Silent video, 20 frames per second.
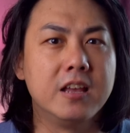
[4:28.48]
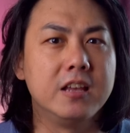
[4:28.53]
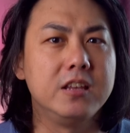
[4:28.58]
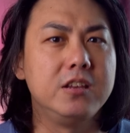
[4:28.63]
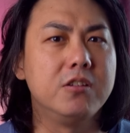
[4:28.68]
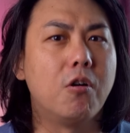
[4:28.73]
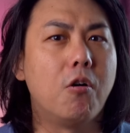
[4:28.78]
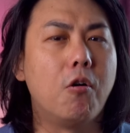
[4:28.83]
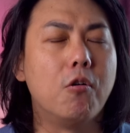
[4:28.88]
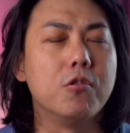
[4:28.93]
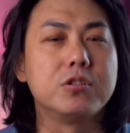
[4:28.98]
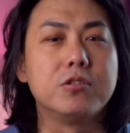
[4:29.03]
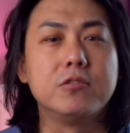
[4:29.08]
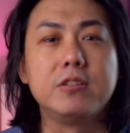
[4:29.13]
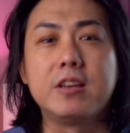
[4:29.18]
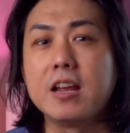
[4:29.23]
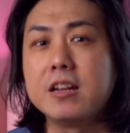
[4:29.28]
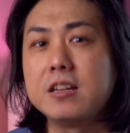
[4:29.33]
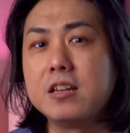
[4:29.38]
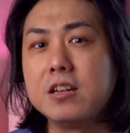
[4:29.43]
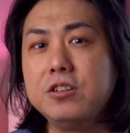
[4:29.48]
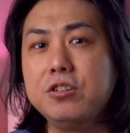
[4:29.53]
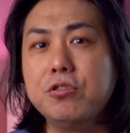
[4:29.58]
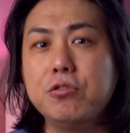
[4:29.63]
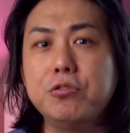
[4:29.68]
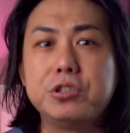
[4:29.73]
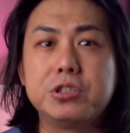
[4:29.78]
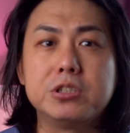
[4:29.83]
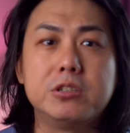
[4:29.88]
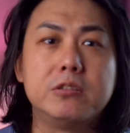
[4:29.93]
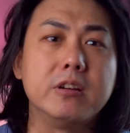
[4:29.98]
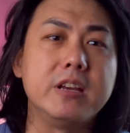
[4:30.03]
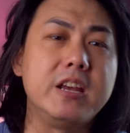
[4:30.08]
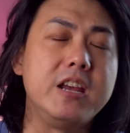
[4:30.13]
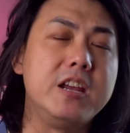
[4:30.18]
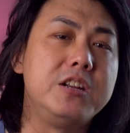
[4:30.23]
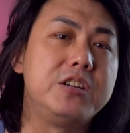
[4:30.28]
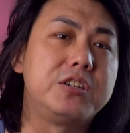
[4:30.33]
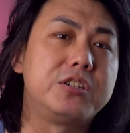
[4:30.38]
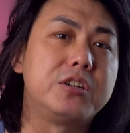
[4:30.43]
You'll also get the usual
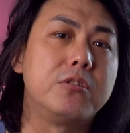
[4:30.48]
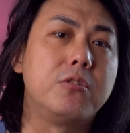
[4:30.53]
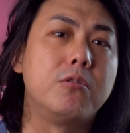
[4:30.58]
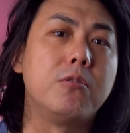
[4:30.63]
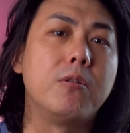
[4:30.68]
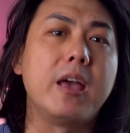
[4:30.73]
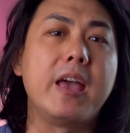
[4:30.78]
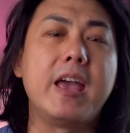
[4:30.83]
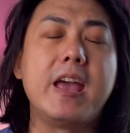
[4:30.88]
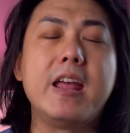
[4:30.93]
intro,